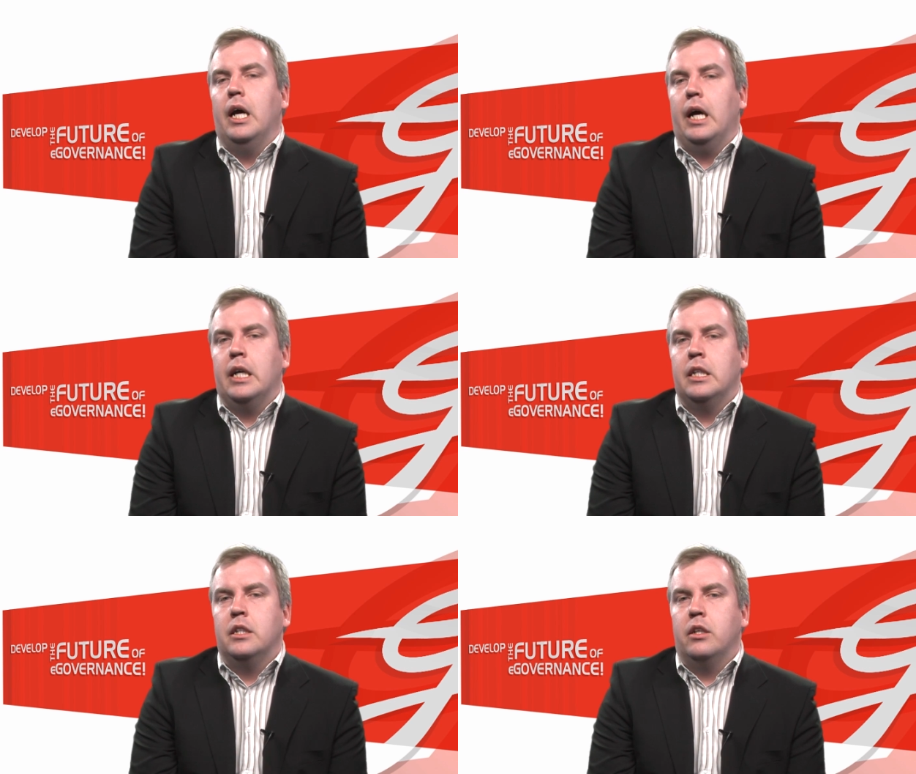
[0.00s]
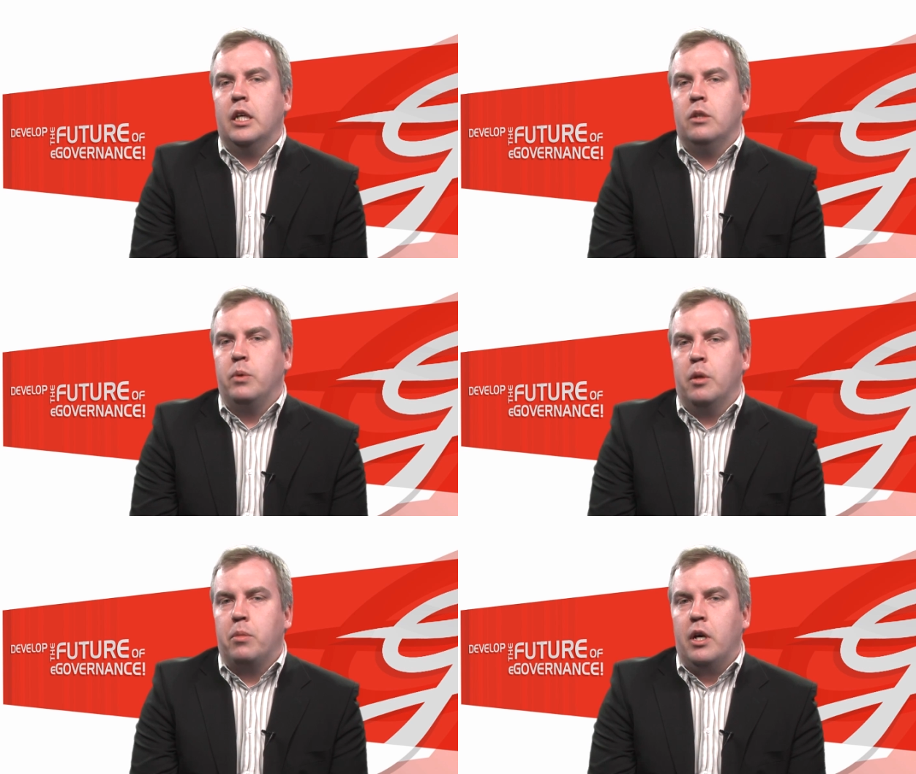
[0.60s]
And again,
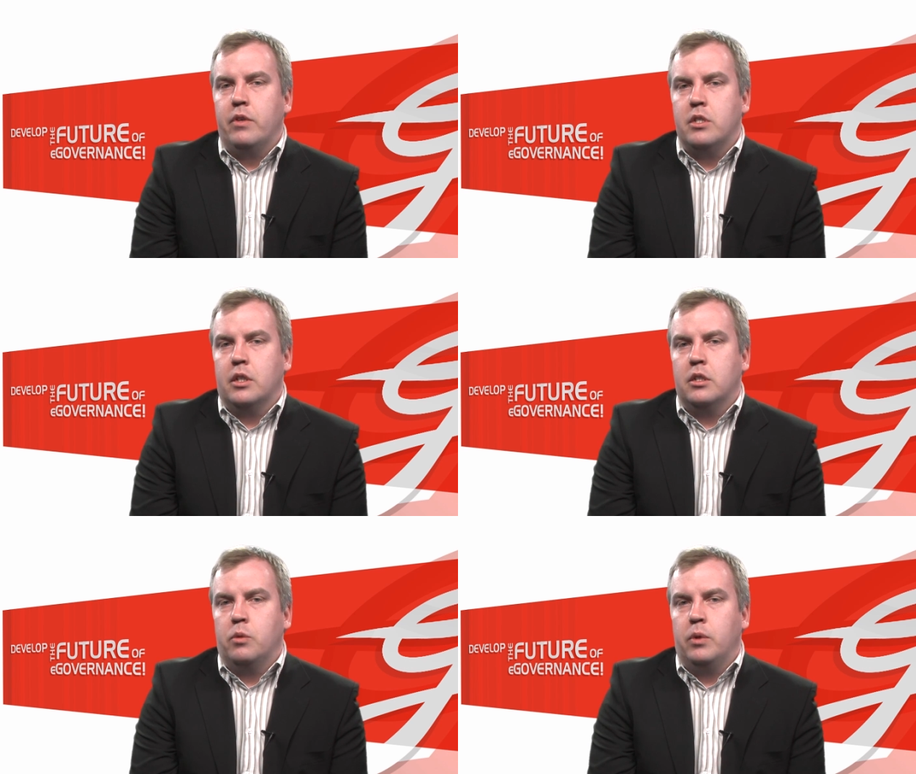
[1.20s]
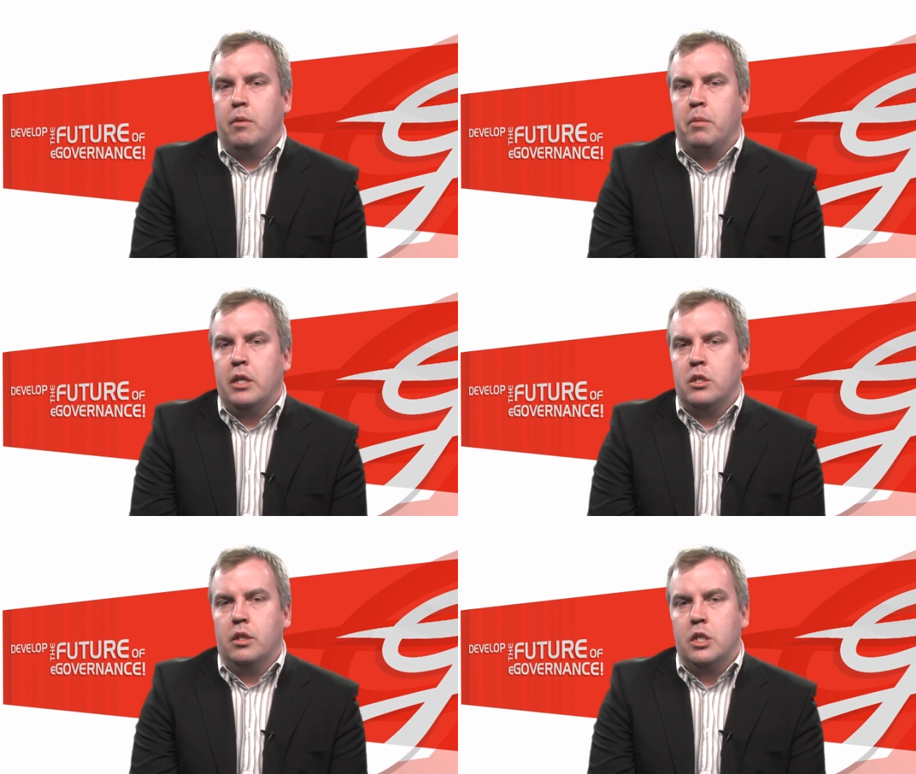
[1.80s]
with the private sector, we have
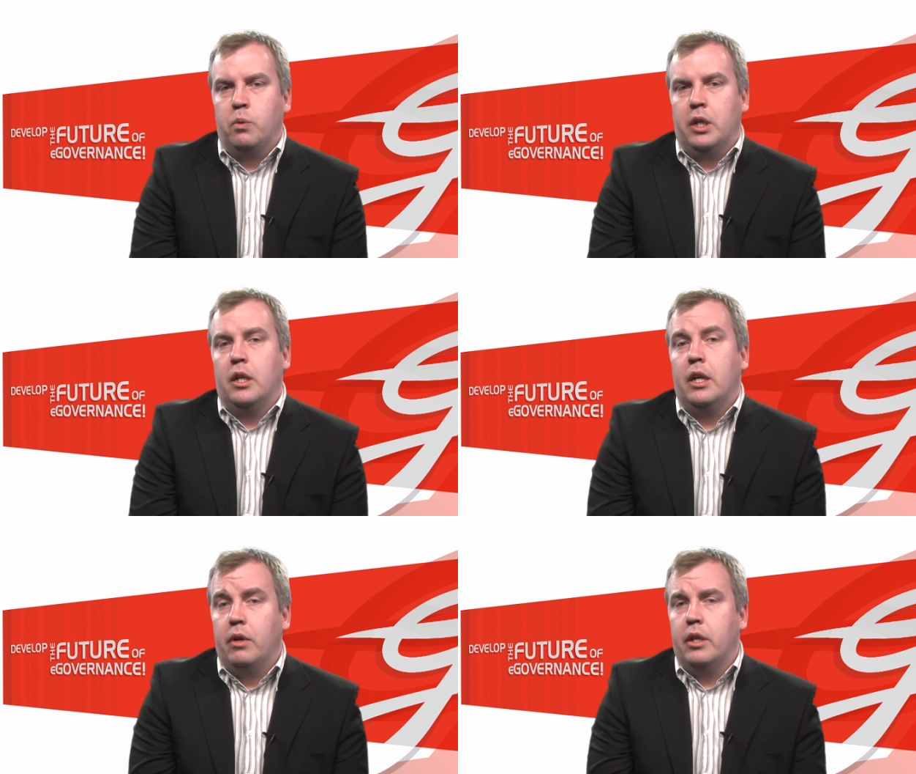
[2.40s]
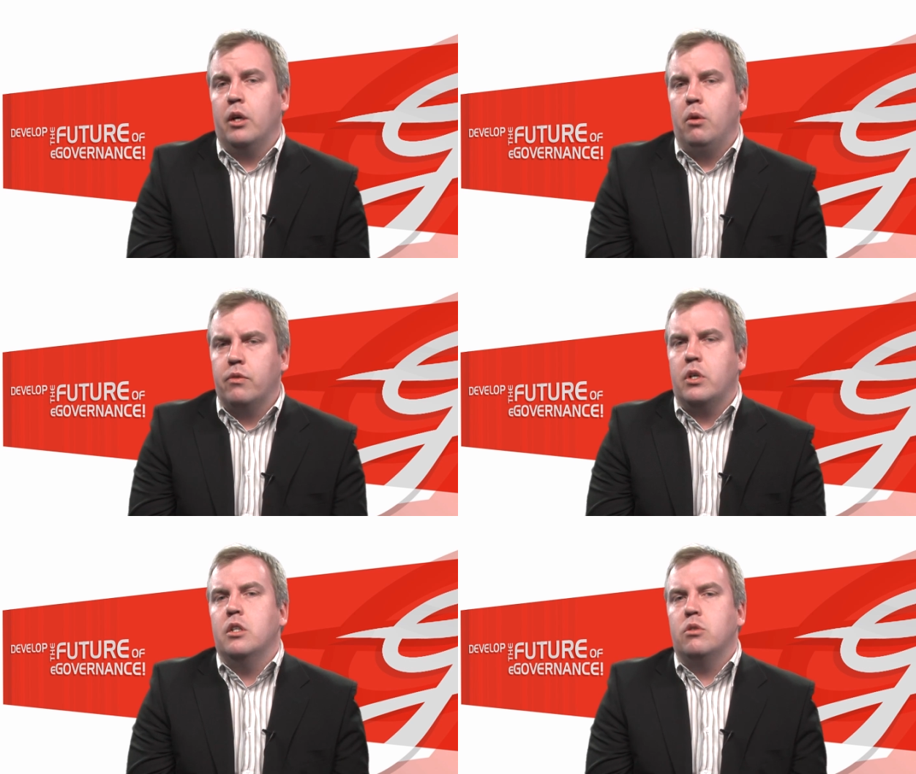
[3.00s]
managed this with that literally the whole
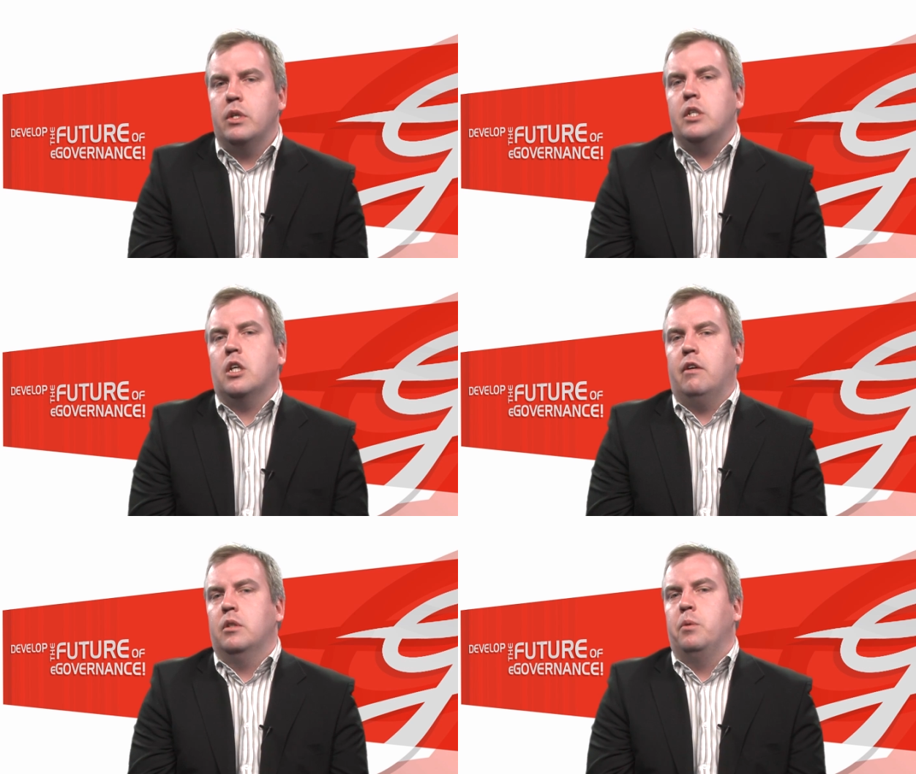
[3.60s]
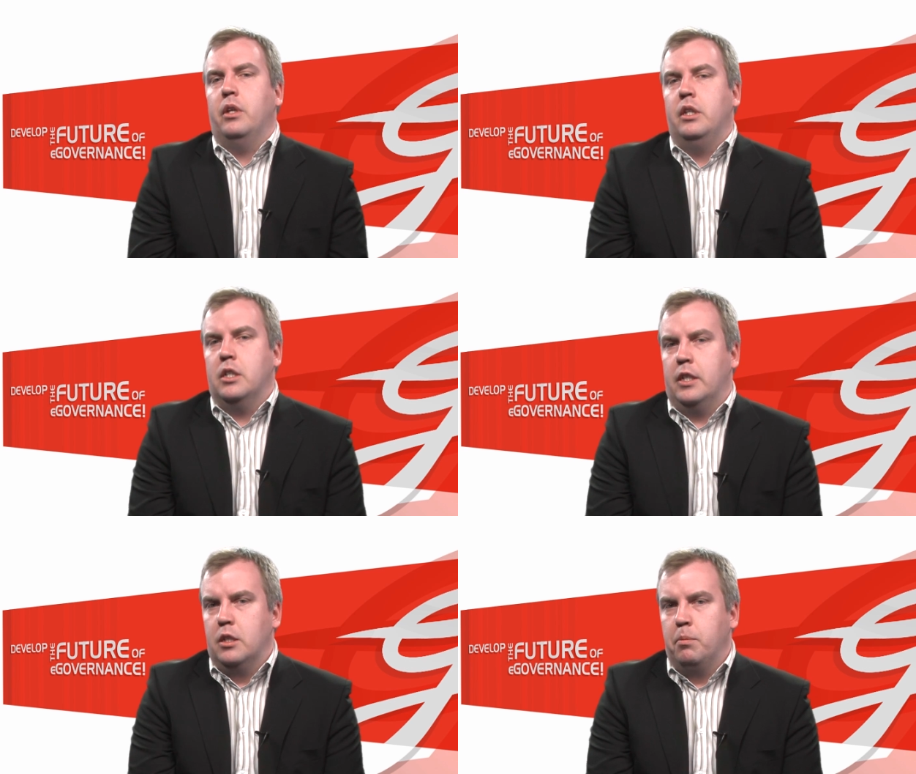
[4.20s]
of country is covered with
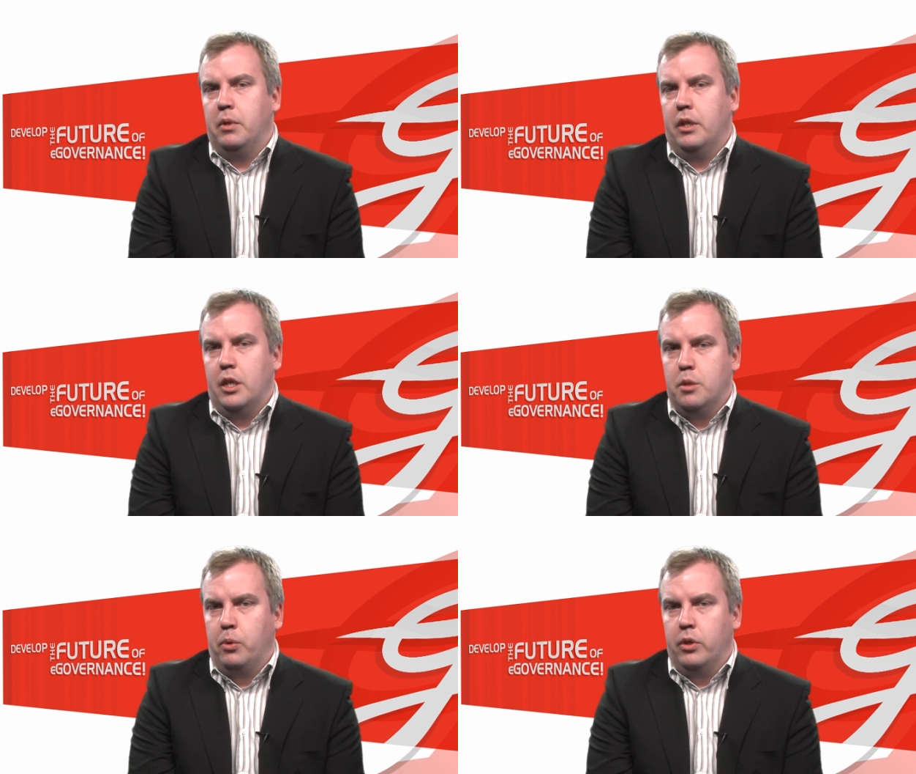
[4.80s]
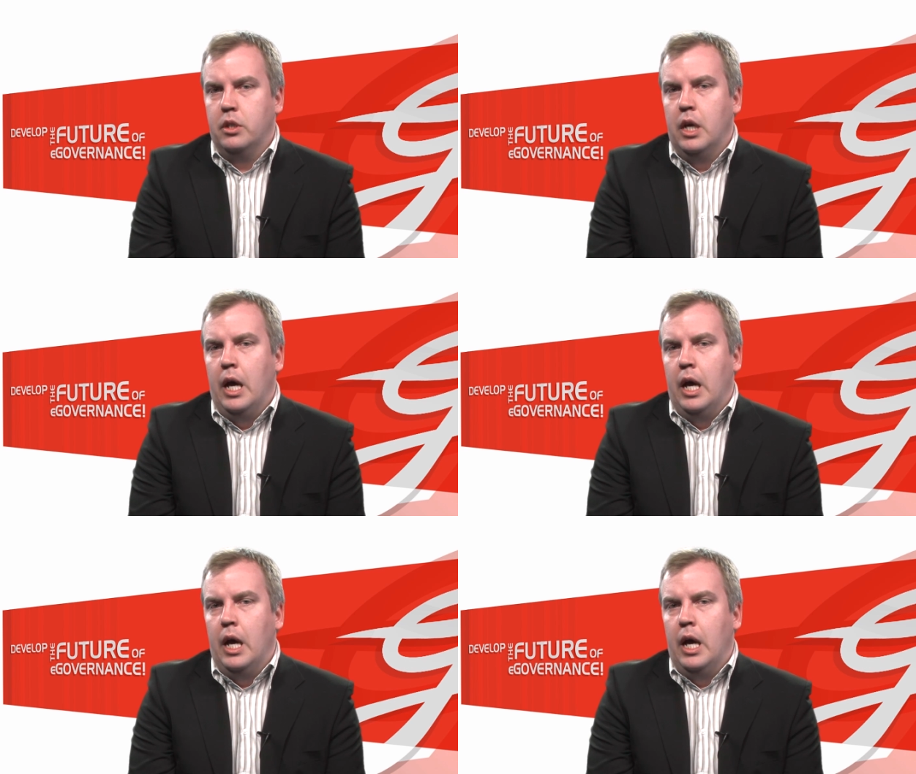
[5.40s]
internet by this point.